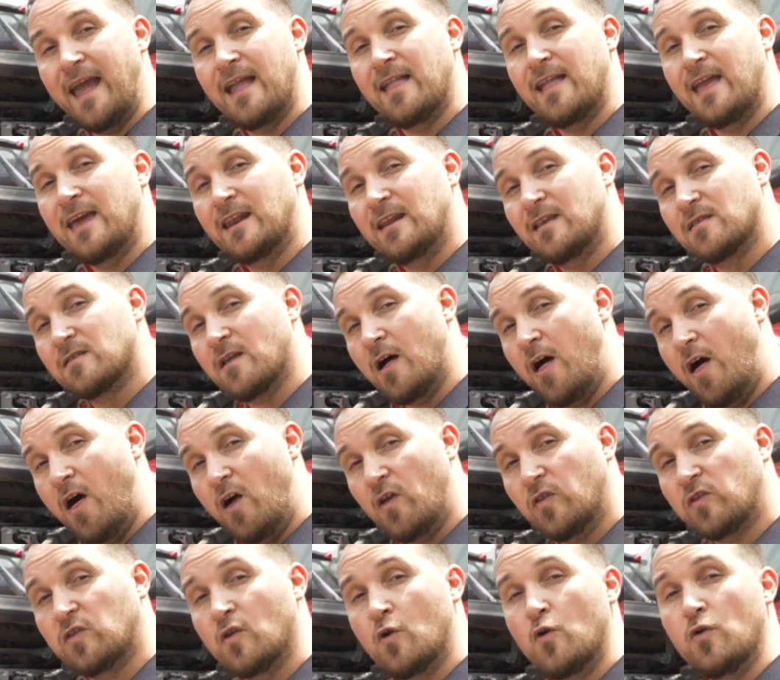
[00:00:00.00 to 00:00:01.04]
and it is
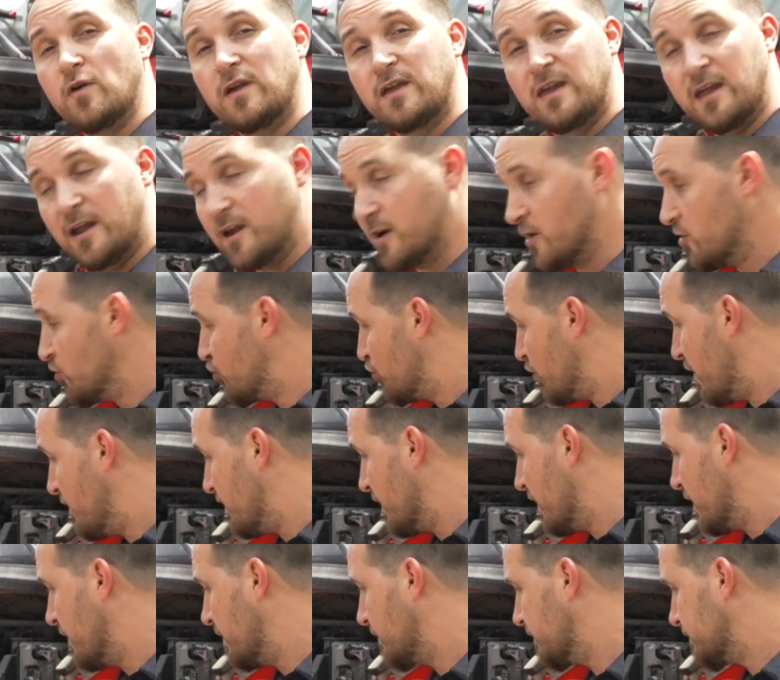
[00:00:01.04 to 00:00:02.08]
also gear driven.